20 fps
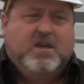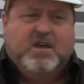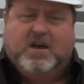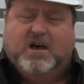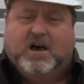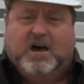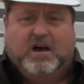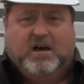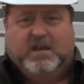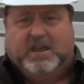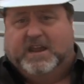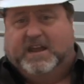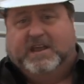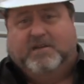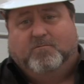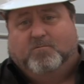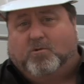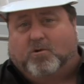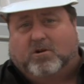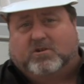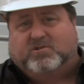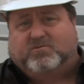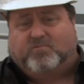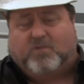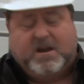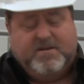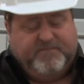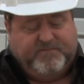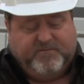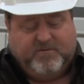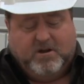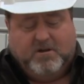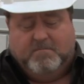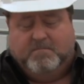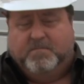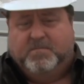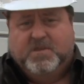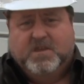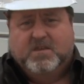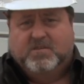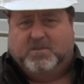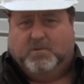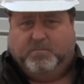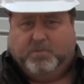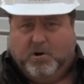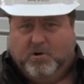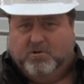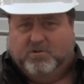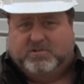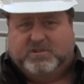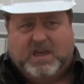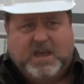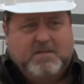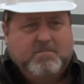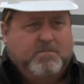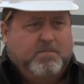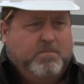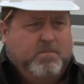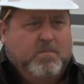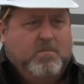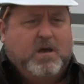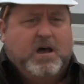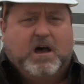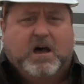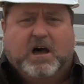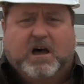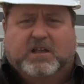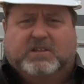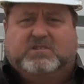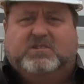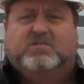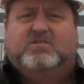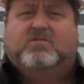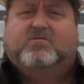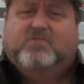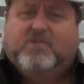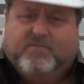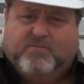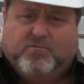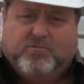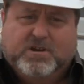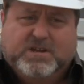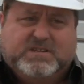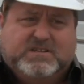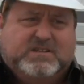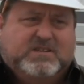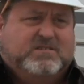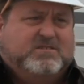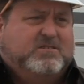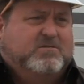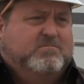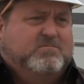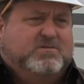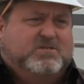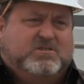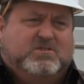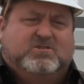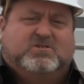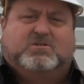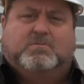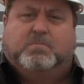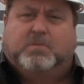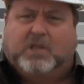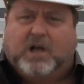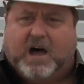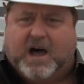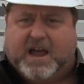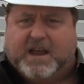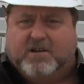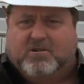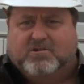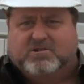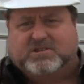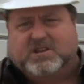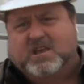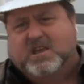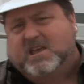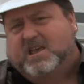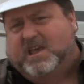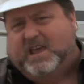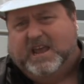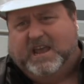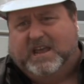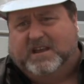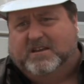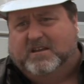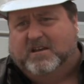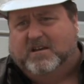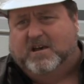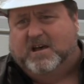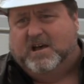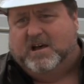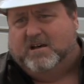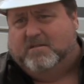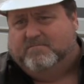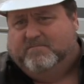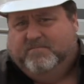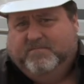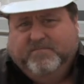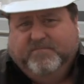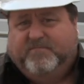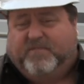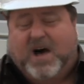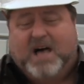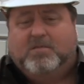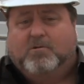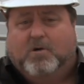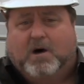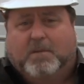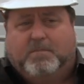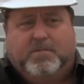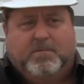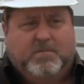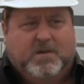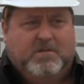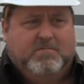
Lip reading: And it works right from the prototype to delivery systems, to suppliers, and follow-up.